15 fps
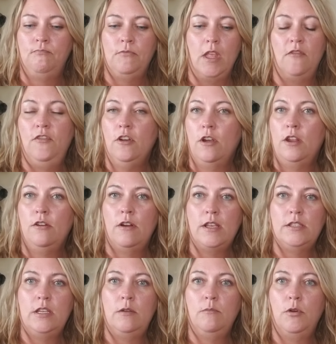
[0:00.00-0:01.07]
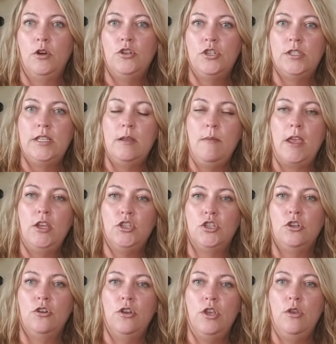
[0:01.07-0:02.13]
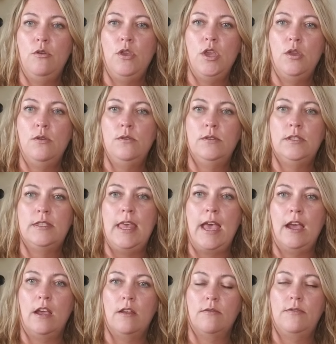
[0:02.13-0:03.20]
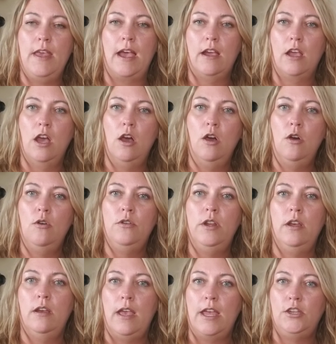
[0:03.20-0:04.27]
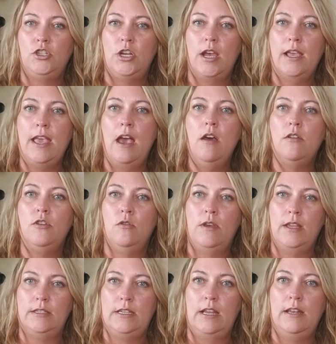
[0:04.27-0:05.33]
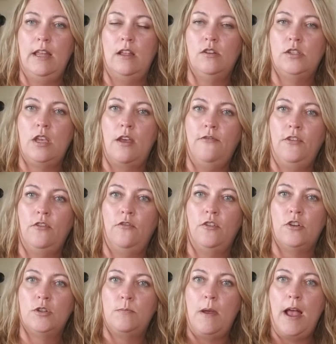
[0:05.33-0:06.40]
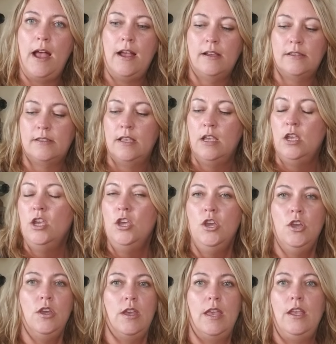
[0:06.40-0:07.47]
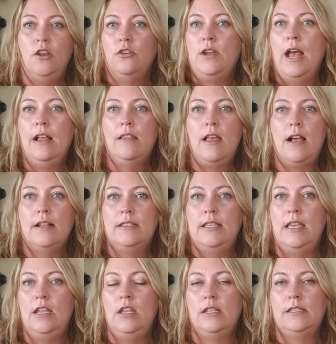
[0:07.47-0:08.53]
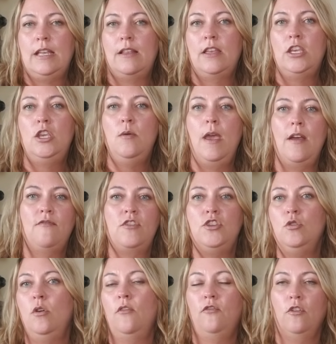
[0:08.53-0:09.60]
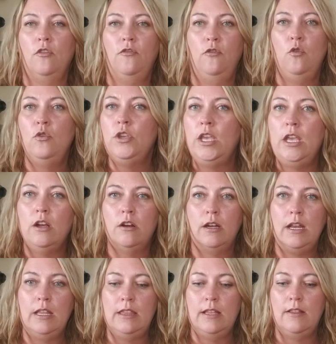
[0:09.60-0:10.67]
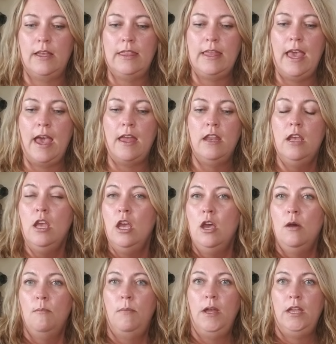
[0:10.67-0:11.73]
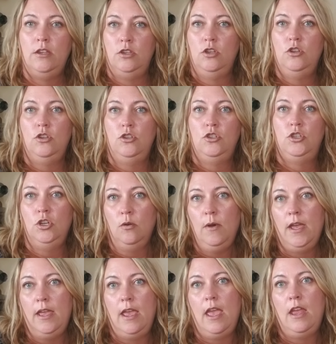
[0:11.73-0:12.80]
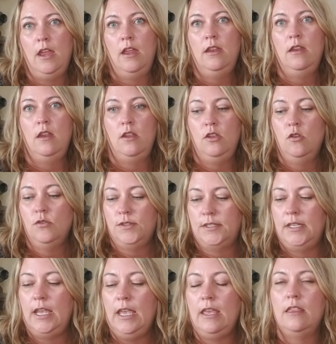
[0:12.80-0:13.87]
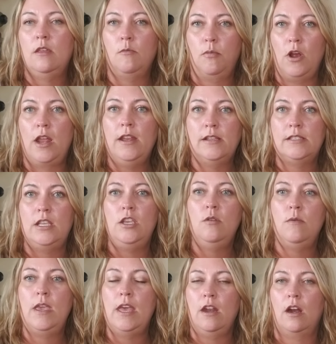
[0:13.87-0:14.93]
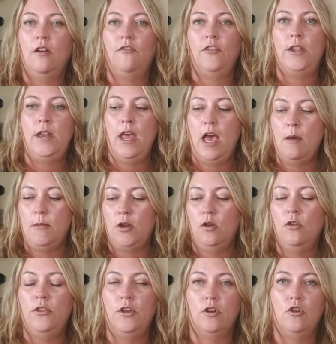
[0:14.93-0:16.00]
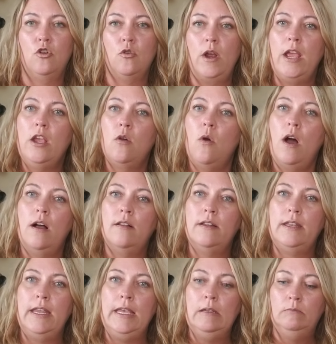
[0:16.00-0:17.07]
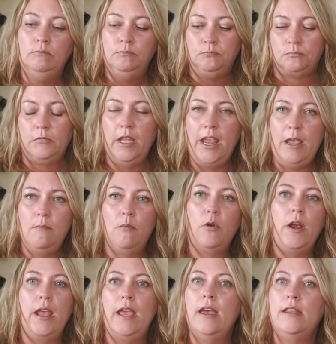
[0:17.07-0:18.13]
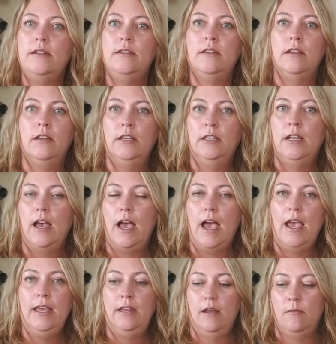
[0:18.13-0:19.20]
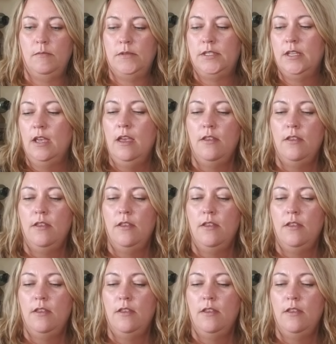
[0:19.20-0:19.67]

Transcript: If you're interested in purchasing, make sure you use that code at checkout and you'll get $10 off your first box. You're not locked in. It's not like you have to do it for a full year or anything like that. But do it and you'll see the products that you get are phenomenal. They're great quality, name brand items.